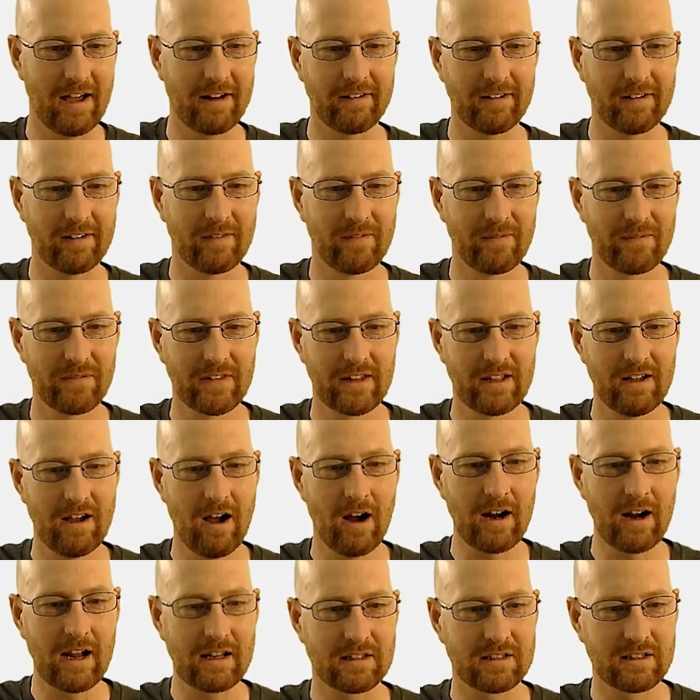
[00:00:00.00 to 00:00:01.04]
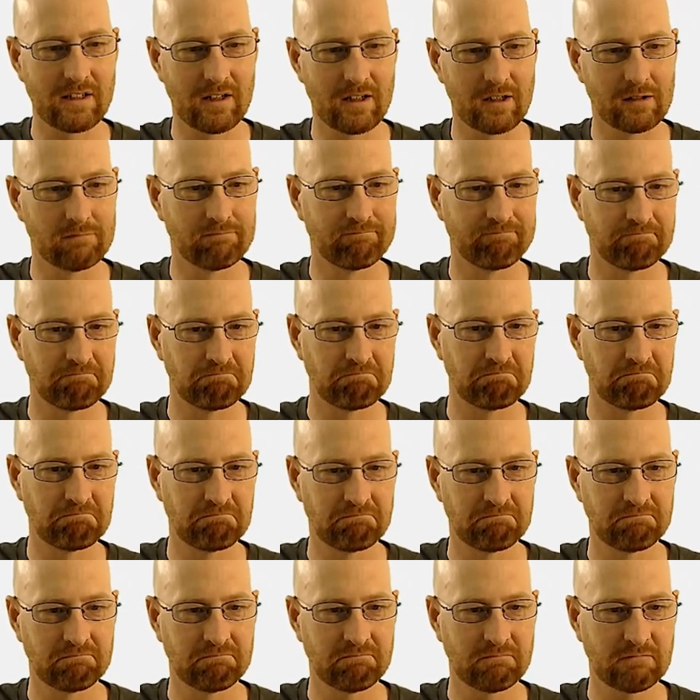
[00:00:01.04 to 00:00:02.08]
I don't know. Okay, so
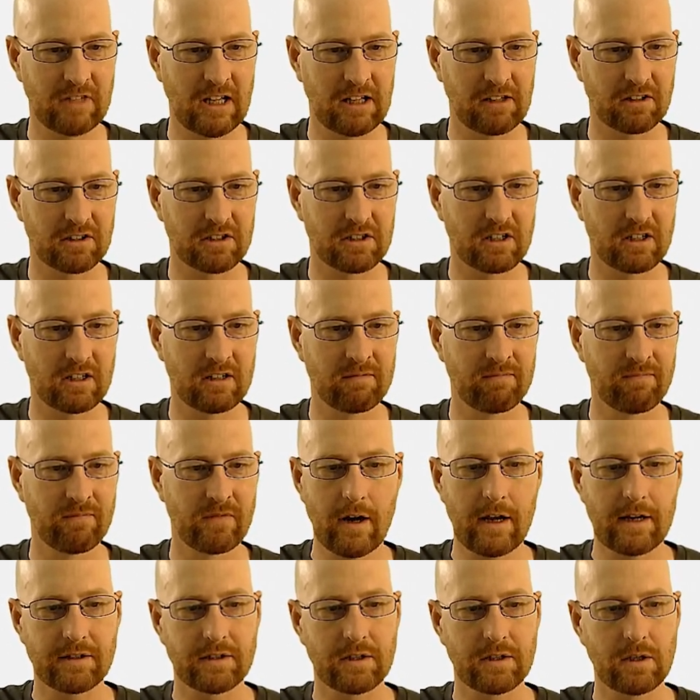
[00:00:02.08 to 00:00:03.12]
that looks good. Okay,